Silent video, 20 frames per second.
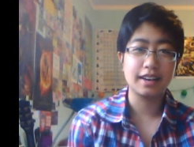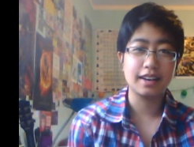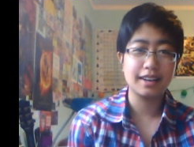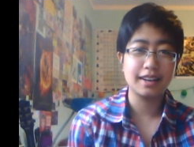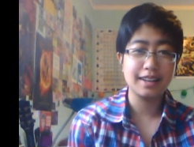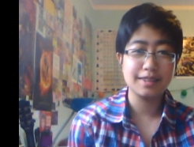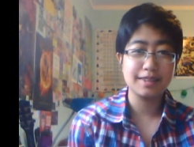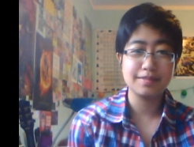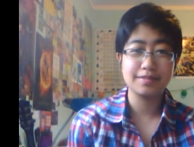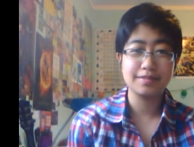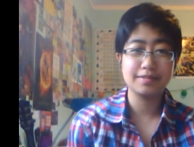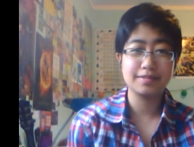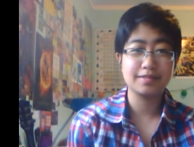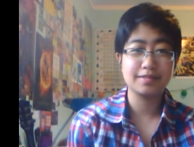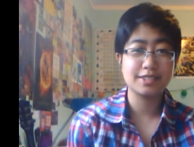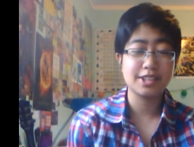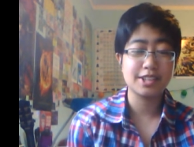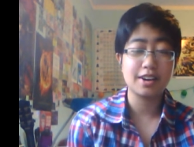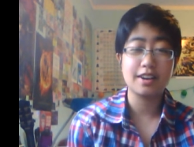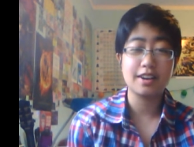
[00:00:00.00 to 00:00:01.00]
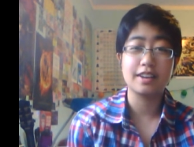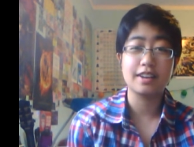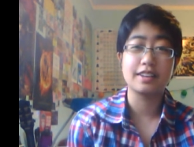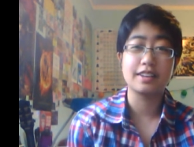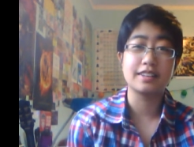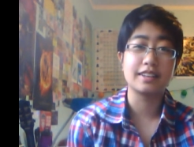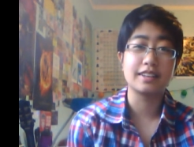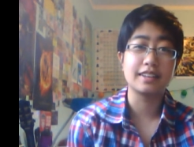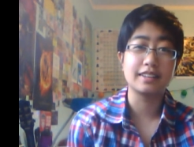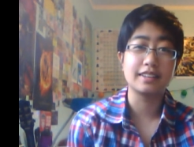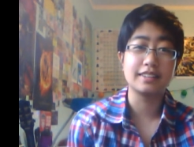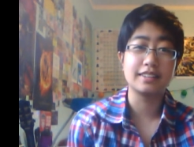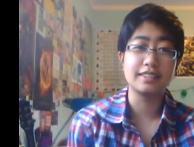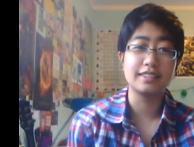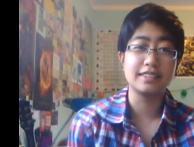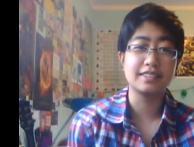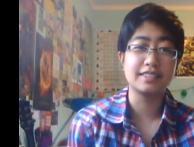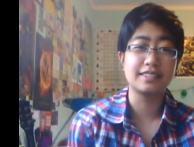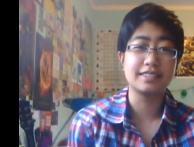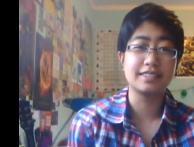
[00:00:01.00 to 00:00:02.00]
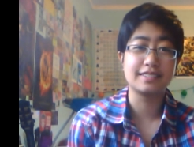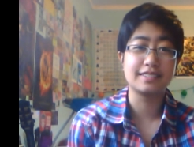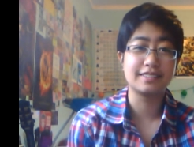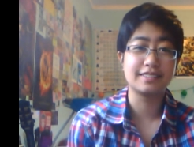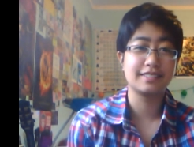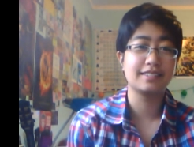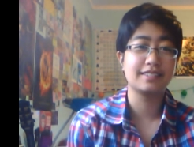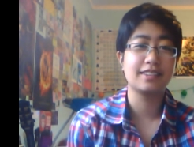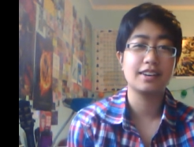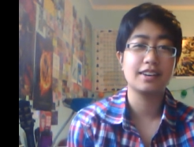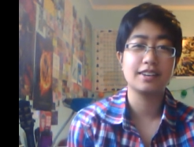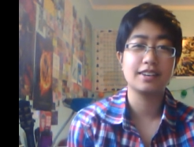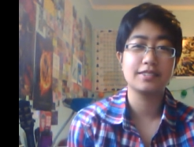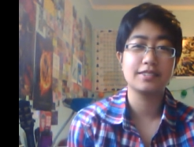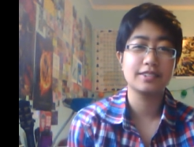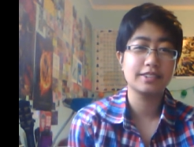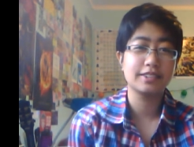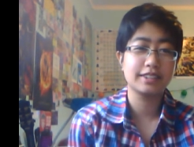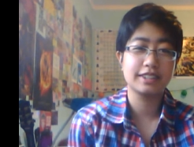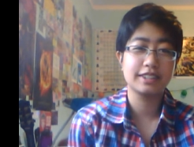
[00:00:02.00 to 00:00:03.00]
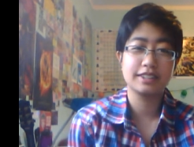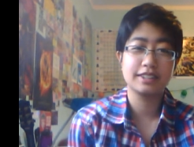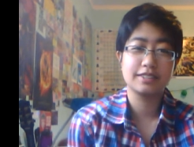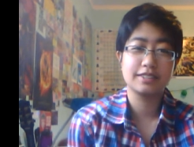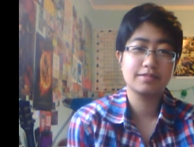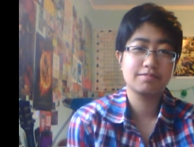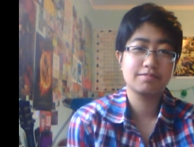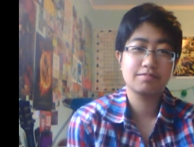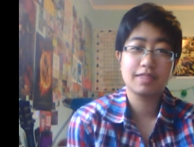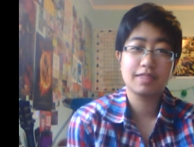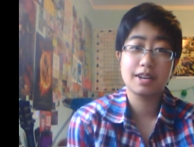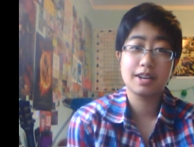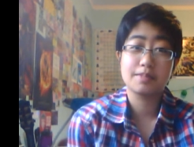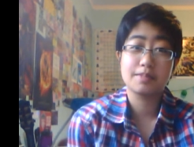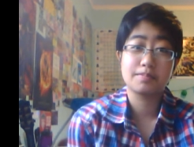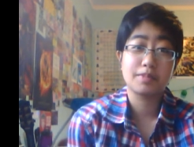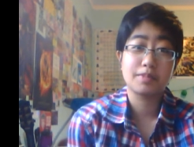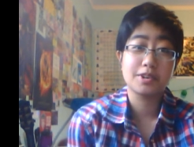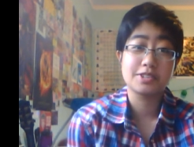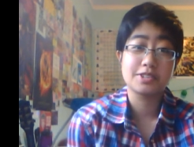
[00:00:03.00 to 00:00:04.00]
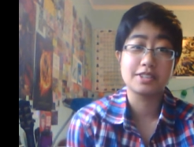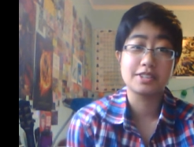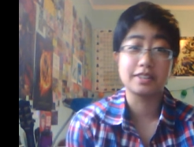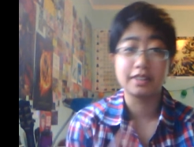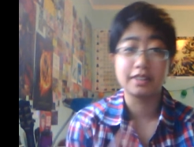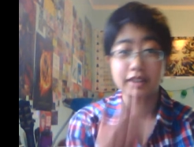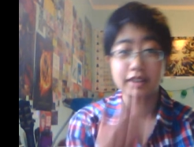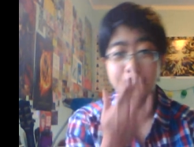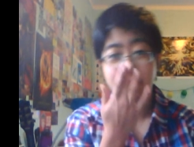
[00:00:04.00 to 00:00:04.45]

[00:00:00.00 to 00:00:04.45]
I'm shy and not really that person.